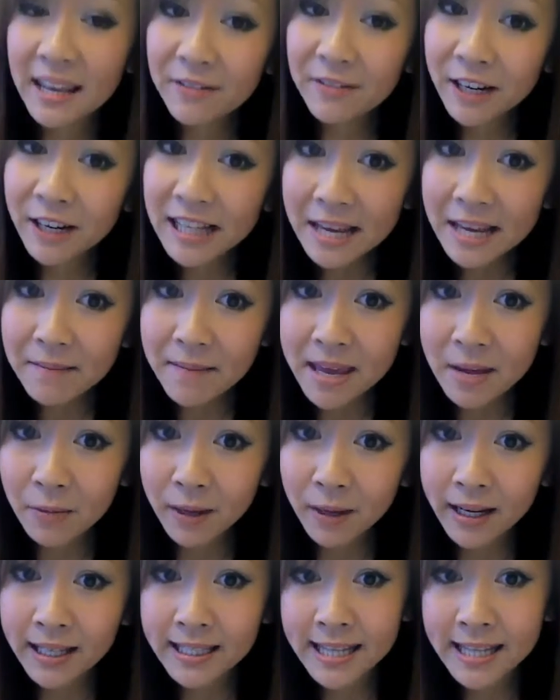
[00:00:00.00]
If you're like me,
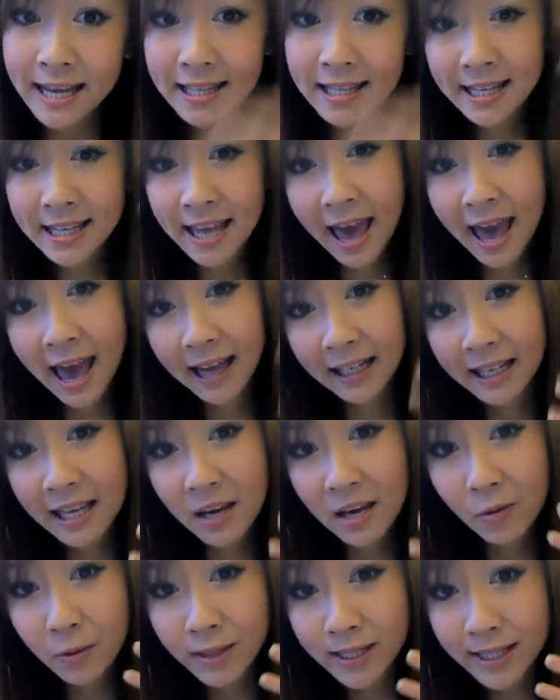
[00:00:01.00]
where you tend to get
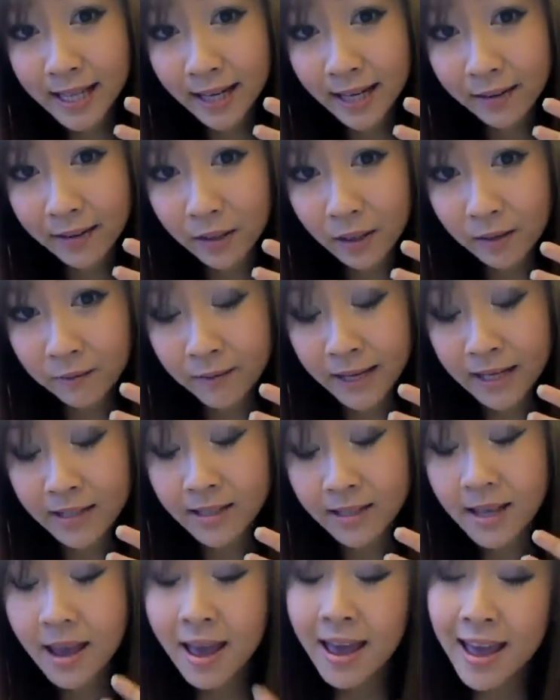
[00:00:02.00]
acne on one side of your
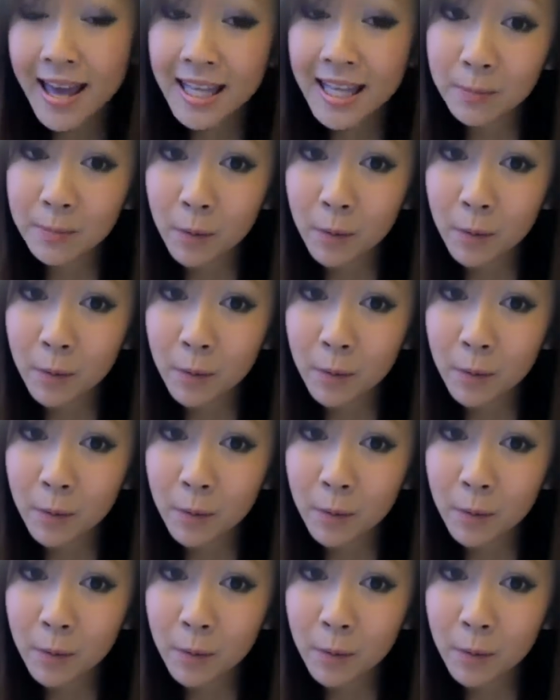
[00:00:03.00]
face, it's